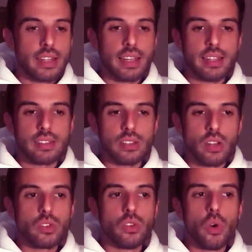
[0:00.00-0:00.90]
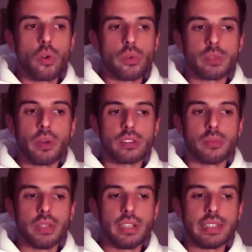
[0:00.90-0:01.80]
and it's not your
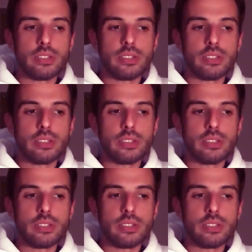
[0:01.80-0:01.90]
responsibility